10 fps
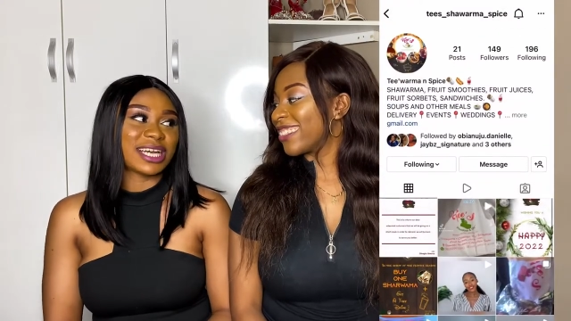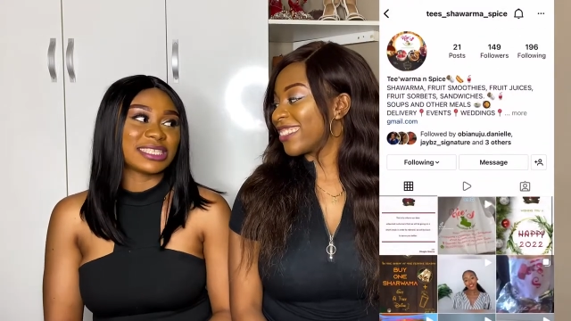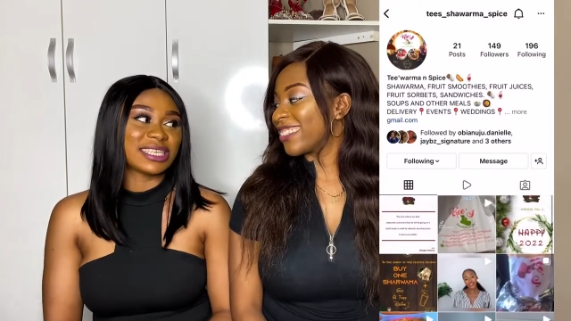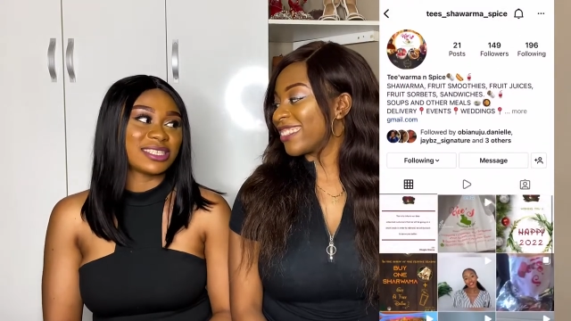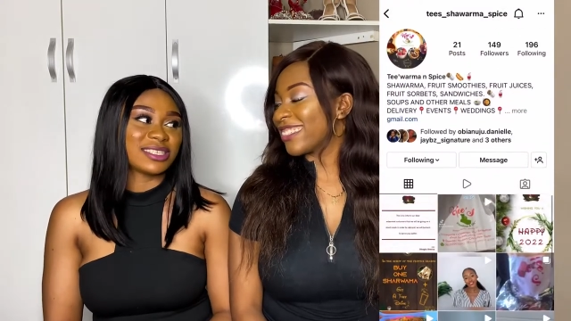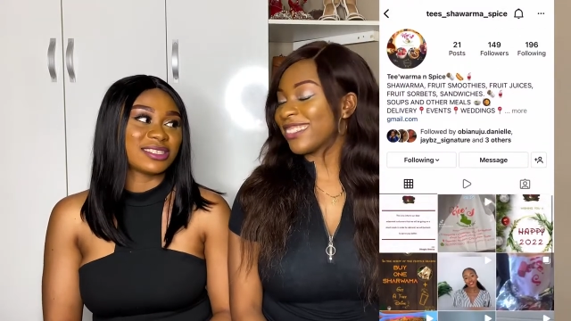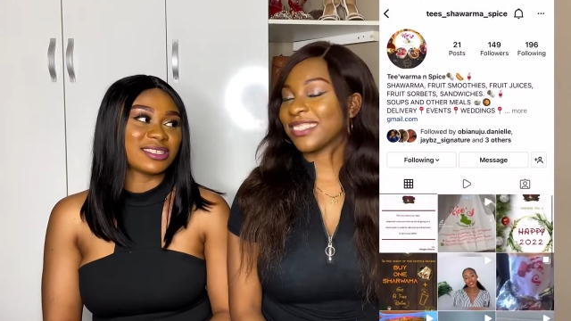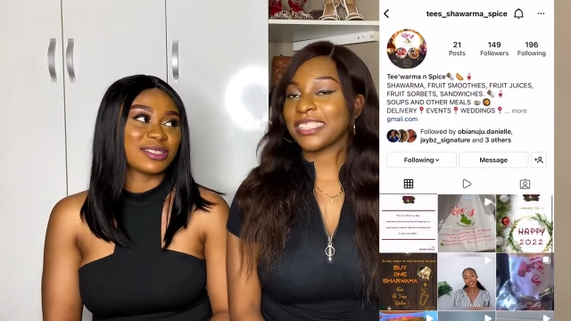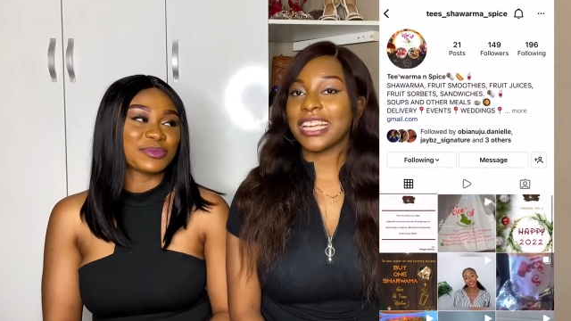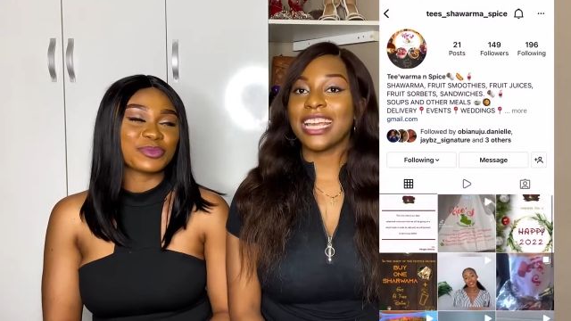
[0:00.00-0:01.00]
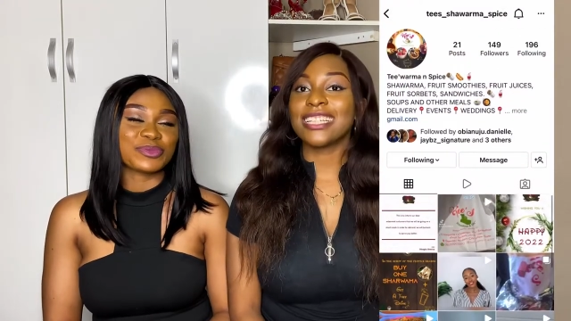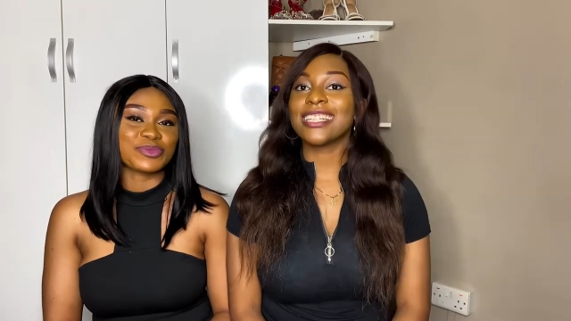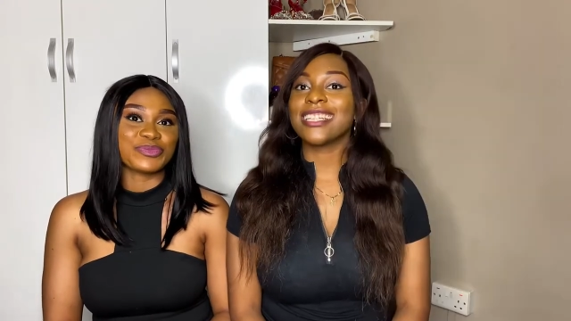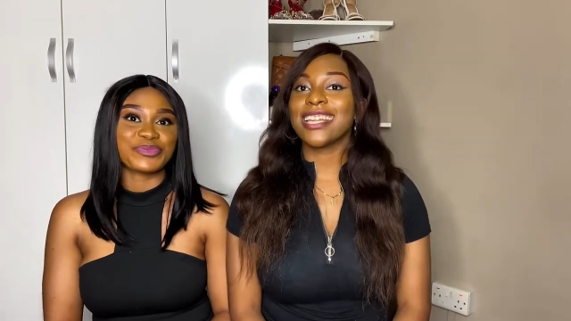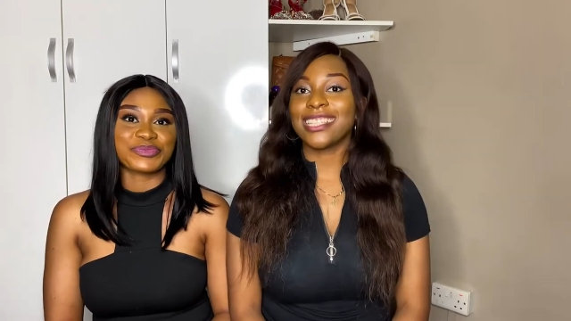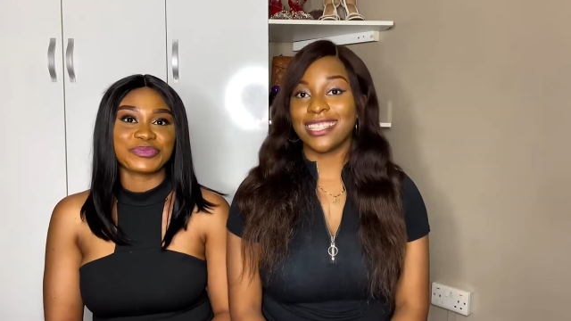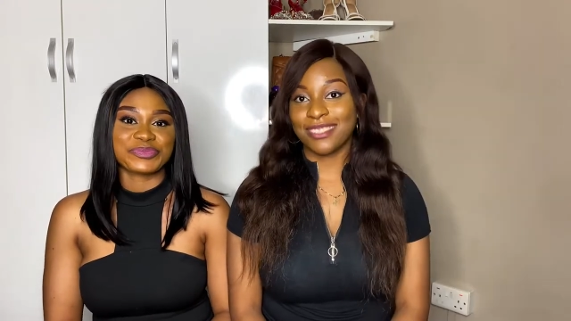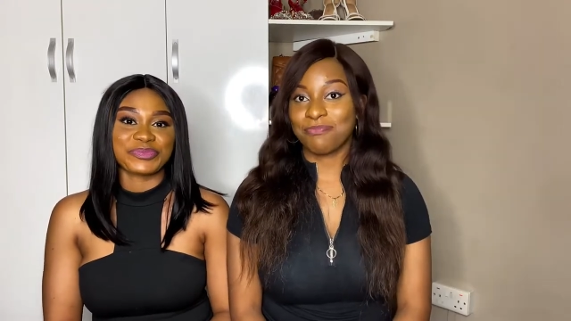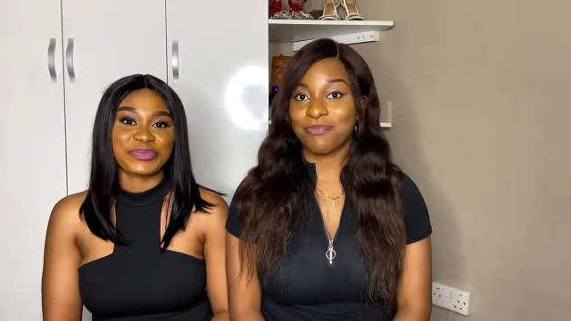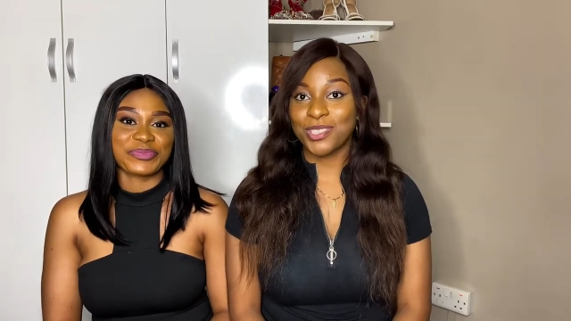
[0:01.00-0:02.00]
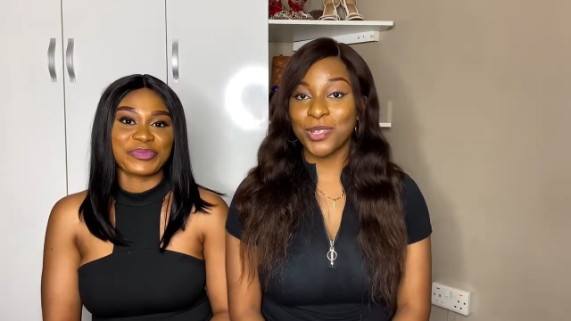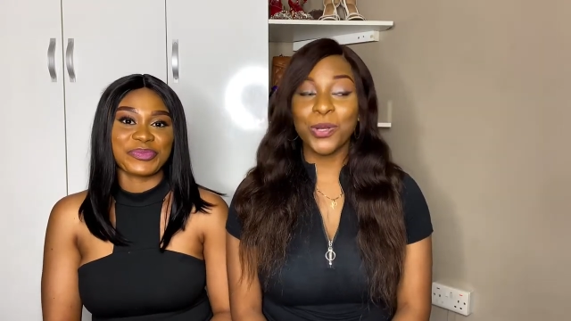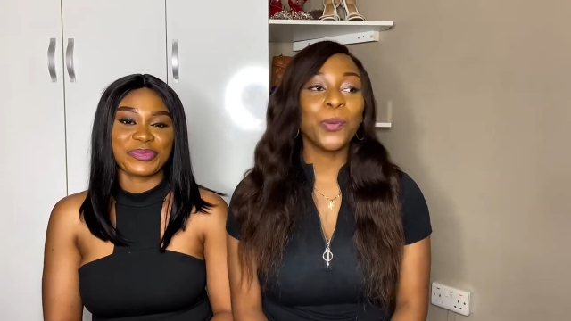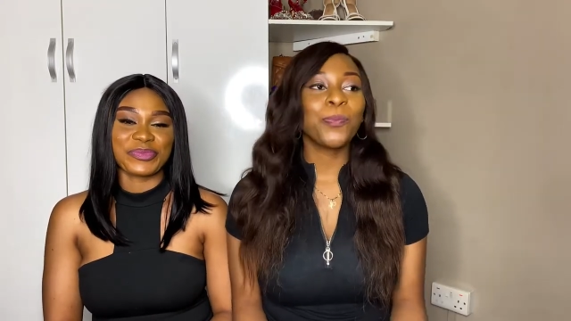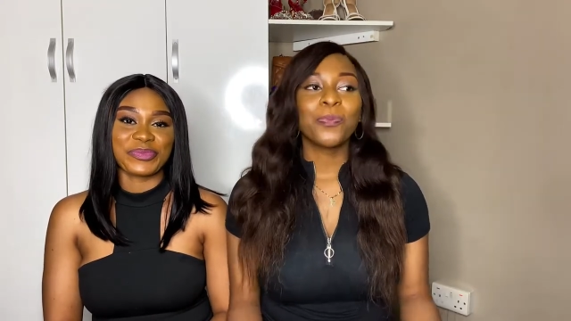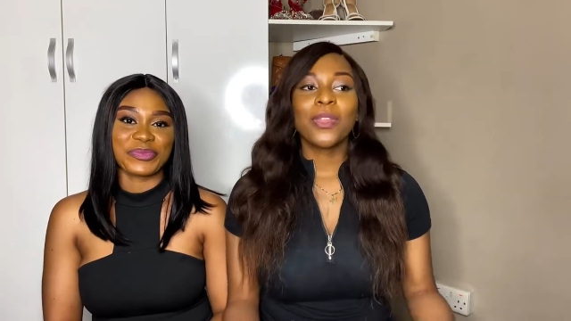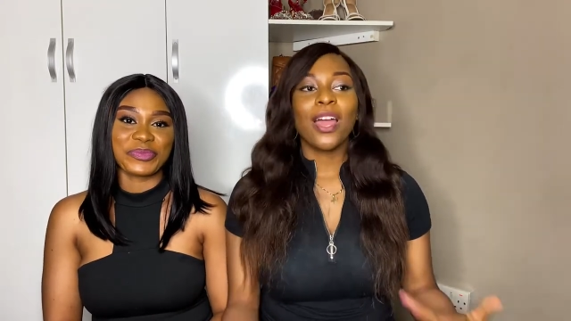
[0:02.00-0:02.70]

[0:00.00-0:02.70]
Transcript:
Speaker 1: dietetics. Okay, HSND. So